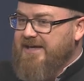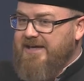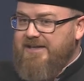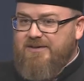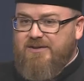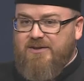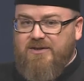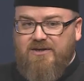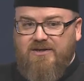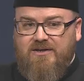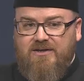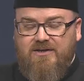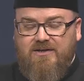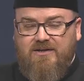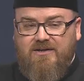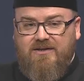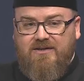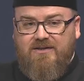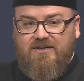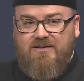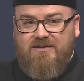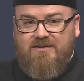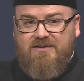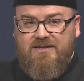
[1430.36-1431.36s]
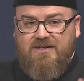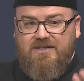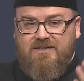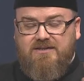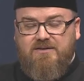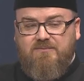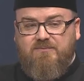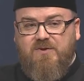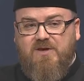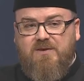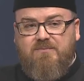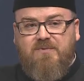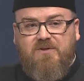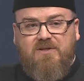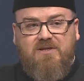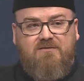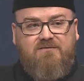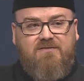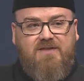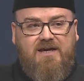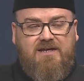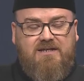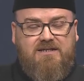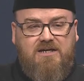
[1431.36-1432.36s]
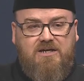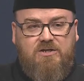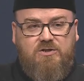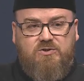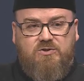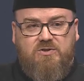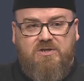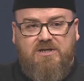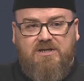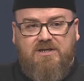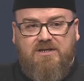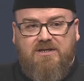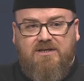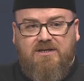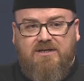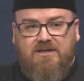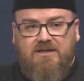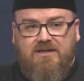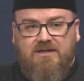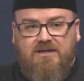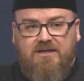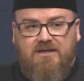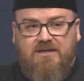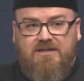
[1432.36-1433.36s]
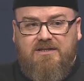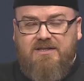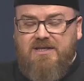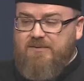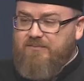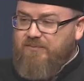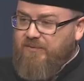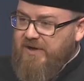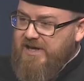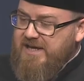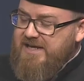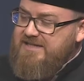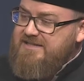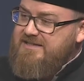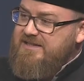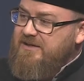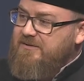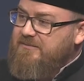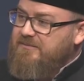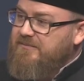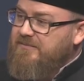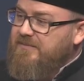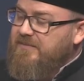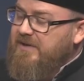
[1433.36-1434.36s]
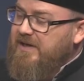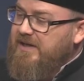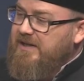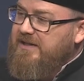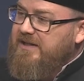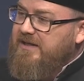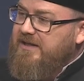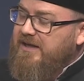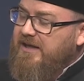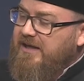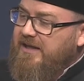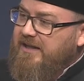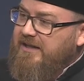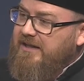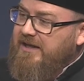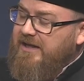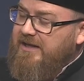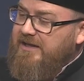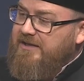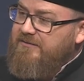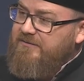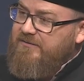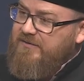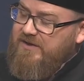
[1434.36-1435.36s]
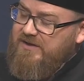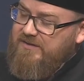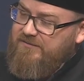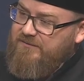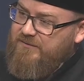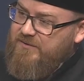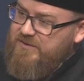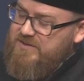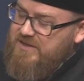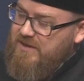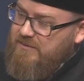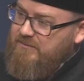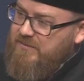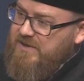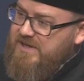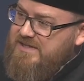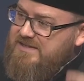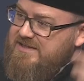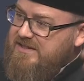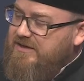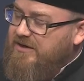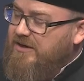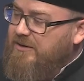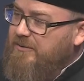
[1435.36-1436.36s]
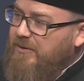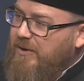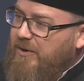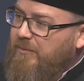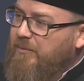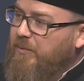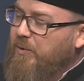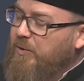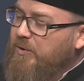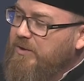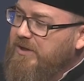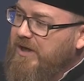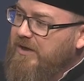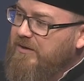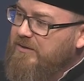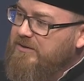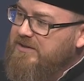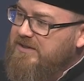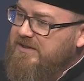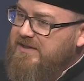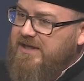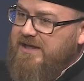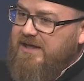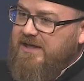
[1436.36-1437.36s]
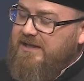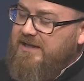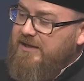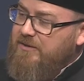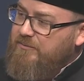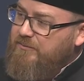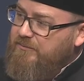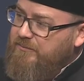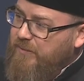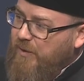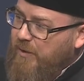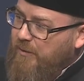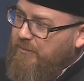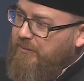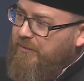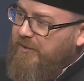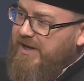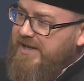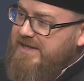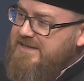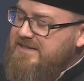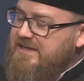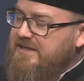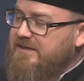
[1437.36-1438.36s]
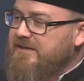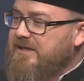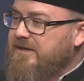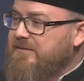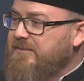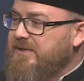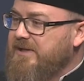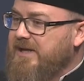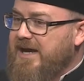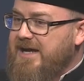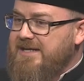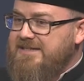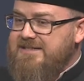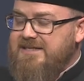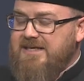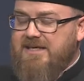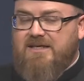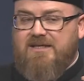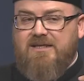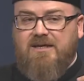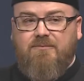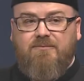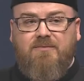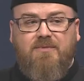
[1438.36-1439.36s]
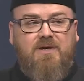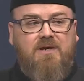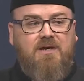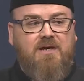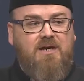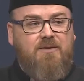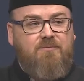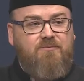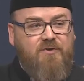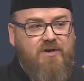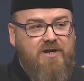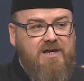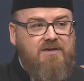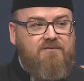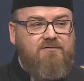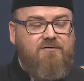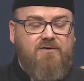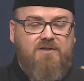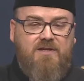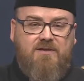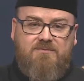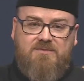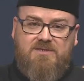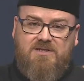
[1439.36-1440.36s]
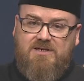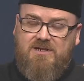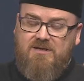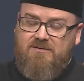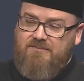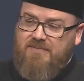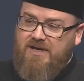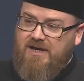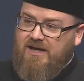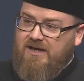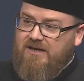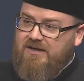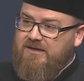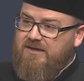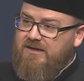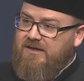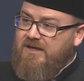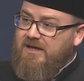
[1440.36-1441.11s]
then the people of that country, they praise them, and if they for some reason are pulled out, and they were praising them and asking them and praying for them to come back.